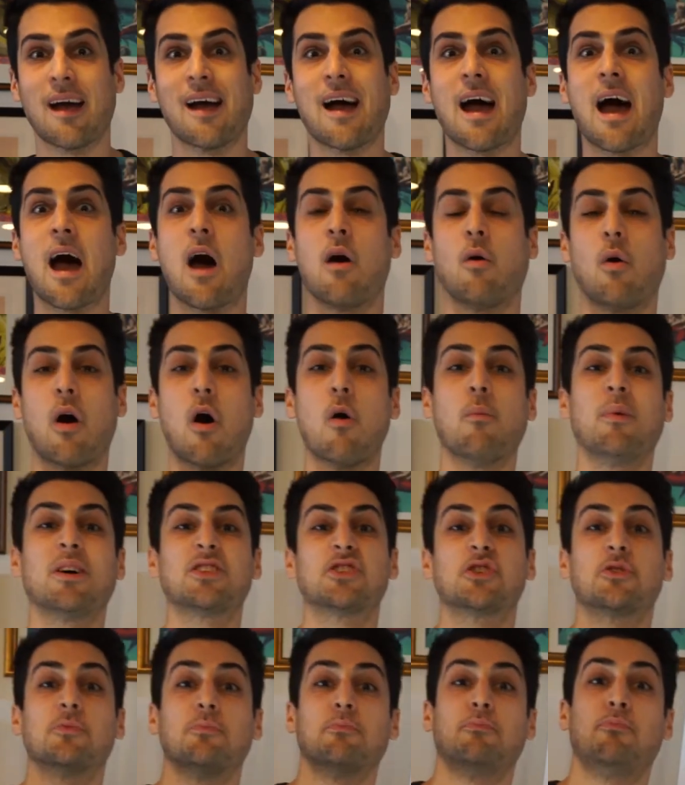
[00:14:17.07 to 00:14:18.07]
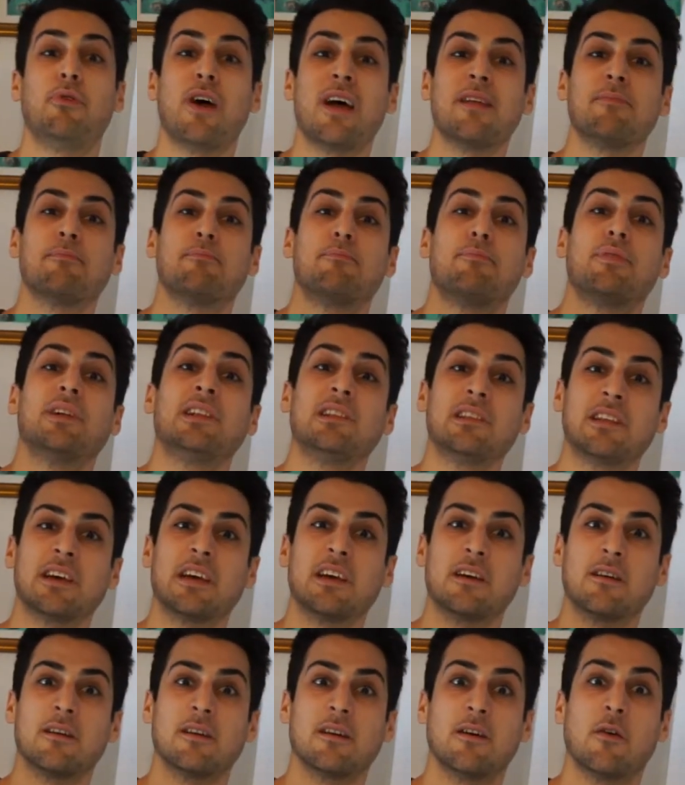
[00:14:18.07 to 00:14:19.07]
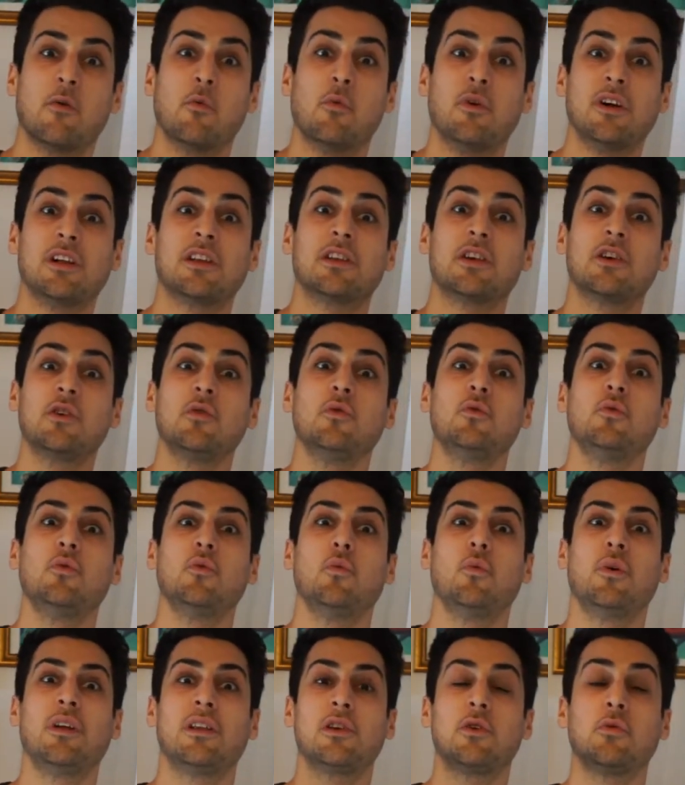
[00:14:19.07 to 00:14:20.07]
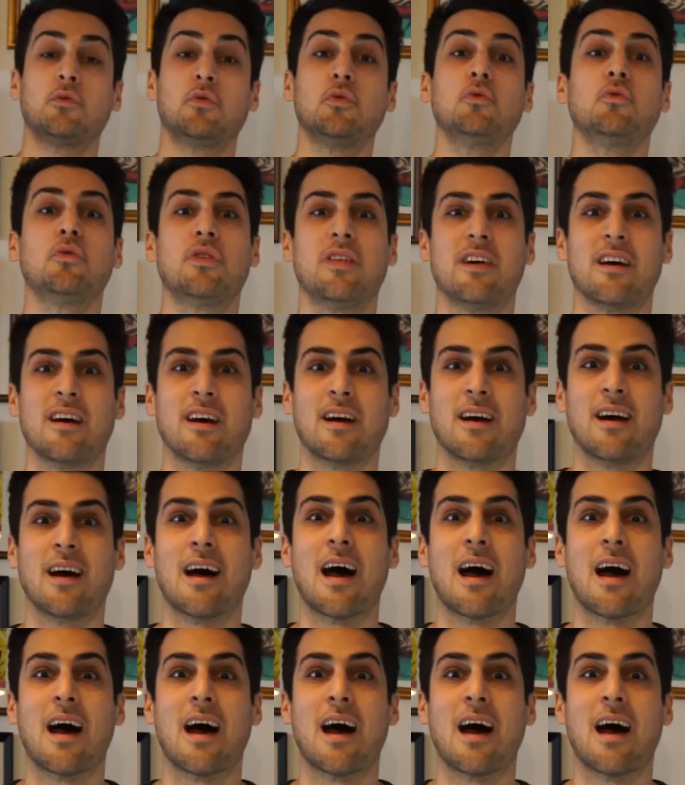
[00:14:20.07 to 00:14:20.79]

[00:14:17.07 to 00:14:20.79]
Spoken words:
How much brand building will you do there?